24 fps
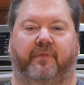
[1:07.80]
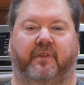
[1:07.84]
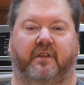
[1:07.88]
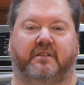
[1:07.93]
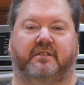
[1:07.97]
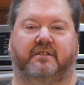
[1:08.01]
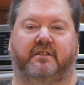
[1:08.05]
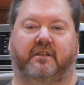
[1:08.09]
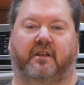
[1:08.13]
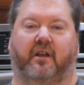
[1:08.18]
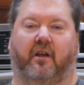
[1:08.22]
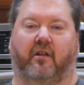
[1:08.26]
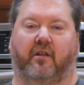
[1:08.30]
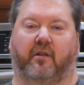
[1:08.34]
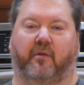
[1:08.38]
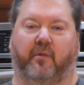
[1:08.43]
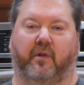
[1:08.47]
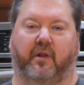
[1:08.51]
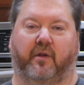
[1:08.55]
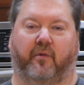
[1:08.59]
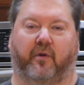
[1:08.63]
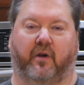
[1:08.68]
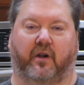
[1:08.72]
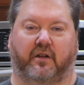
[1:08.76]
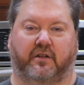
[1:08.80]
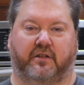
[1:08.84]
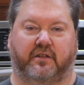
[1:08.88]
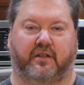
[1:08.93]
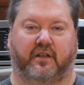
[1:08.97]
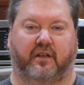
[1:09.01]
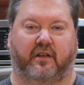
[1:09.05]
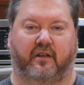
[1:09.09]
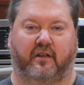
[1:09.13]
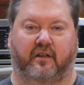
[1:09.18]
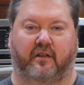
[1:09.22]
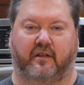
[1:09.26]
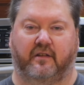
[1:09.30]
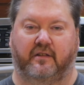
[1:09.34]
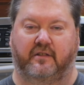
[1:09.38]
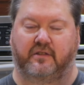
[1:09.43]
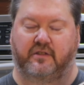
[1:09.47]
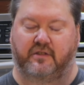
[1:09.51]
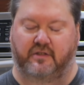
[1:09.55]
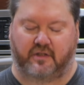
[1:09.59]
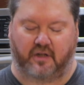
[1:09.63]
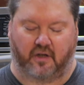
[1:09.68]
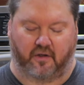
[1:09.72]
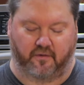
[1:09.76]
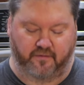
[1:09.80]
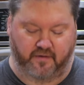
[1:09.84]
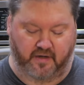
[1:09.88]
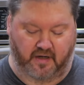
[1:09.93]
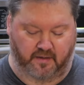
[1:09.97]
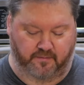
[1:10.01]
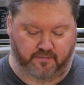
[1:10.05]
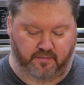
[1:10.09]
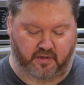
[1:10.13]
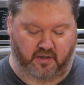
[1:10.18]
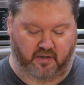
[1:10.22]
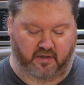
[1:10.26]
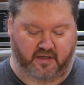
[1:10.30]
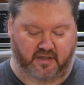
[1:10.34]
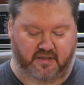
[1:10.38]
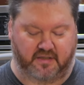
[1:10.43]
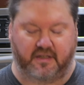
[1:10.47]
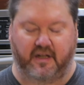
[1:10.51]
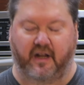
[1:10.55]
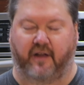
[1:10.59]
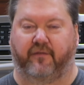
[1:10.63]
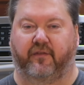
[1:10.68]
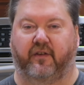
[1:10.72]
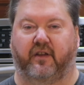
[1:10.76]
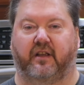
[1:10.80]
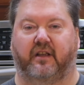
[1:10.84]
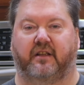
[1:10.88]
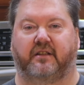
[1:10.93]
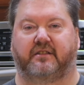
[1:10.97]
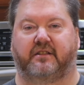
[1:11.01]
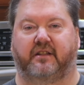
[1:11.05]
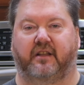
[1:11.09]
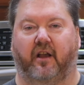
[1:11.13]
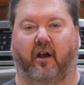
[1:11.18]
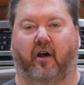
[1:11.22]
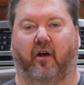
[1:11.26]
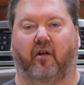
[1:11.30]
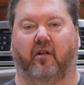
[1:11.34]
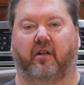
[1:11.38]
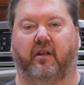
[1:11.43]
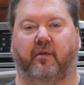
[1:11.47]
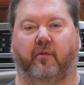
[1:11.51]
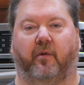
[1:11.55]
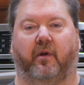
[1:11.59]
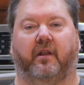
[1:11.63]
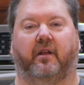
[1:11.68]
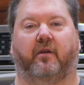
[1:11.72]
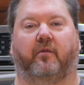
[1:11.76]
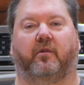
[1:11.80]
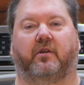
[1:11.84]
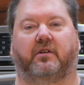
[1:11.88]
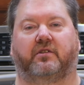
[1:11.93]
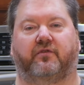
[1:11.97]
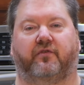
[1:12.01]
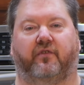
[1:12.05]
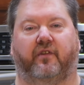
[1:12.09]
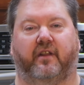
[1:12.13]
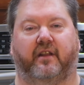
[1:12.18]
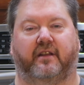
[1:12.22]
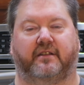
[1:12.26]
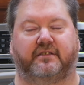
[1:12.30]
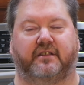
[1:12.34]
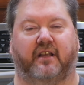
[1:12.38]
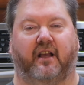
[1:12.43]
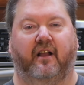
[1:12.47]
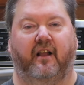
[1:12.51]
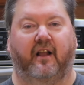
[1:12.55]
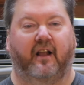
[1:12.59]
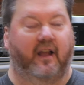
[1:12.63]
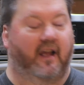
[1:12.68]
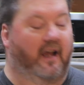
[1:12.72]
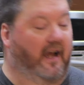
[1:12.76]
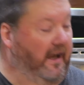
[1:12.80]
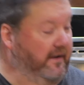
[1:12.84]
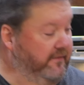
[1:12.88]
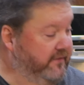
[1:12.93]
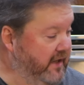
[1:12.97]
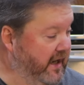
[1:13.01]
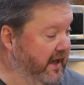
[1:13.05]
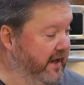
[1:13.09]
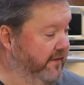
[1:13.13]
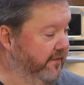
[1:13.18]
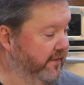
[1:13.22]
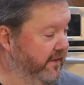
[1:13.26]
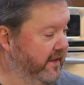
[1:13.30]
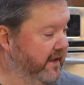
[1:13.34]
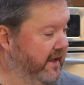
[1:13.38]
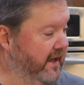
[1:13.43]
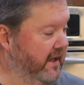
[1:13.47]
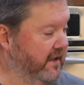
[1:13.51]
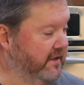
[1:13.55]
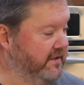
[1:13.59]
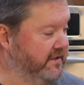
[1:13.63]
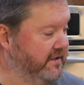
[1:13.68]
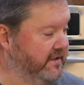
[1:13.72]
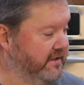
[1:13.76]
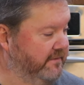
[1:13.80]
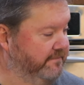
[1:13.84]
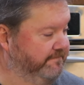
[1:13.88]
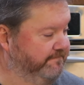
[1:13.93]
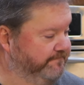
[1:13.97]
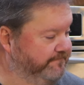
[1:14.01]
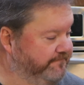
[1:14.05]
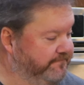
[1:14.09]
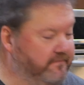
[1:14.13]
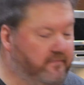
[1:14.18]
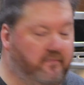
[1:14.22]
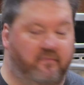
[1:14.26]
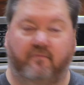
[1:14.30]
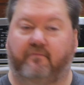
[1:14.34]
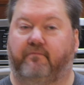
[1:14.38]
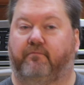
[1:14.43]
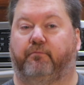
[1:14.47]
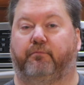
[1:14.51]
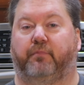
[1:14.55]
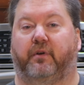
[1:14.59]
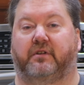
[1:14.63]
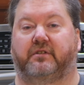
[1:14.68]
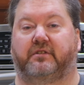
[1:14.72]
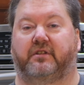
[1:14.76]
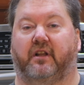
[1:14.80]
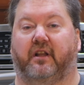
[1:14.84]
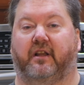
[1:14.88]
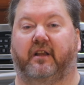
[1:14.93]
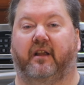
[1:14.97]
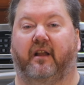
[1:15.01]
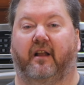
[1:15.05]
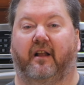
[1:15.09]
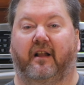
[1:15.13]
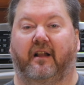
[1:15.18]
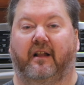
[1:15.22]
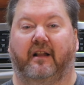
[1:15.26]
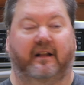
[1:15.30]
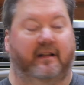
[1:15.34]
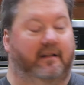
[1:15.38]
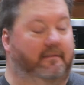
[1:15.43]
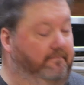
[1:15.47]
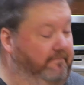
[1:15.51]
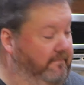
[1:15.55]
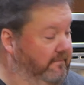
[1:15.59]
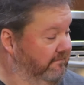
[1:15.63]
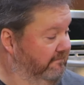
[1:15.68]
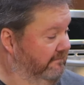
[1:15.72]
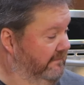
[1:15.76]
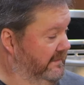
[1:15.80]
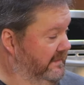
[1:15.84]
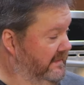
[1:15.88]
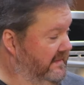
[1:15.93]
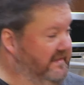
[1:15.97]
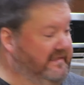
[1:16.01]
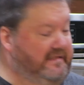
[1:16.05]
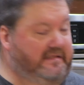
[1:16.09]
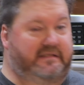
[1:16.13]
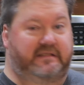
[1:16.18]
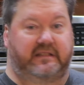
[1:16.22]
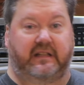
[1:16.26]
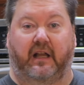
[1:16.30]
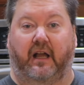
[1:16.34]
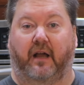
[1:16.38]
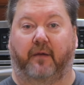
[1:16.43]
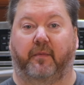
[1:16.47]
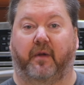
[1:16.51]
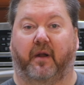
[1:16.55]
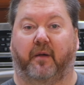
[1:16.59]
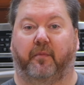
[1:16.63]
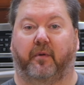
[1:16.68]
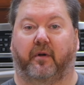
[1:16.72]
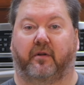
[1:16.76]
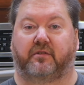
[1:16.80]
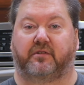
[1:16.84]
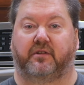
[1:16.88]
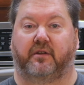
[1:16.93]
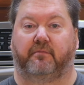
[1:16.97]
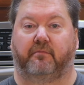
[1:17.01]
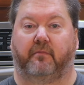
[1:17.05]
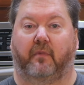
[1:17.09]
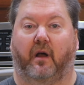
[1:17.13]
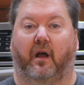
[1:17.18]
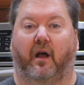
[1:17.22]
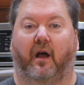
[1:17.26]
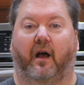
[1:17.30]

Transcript: This is the only one that works. Stovetop turkey stuffing is the only one that works for this. I've tried everything else. Personally, I might have broke some.